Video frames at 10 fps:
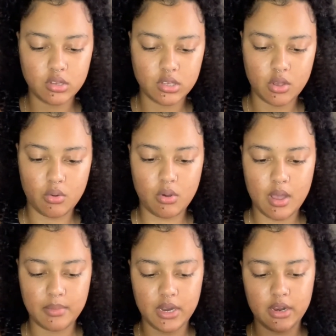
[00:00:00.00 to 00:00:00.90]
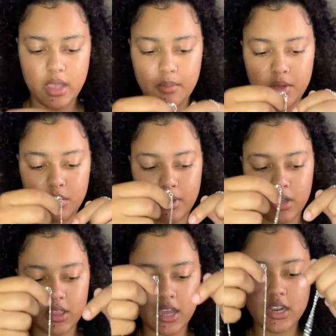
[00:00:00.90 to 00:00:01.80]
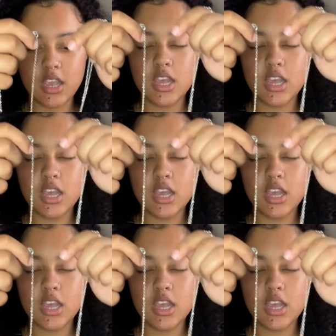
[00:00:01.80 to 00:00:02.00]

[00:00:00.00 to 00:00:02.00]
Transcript: so I'm really happy about that.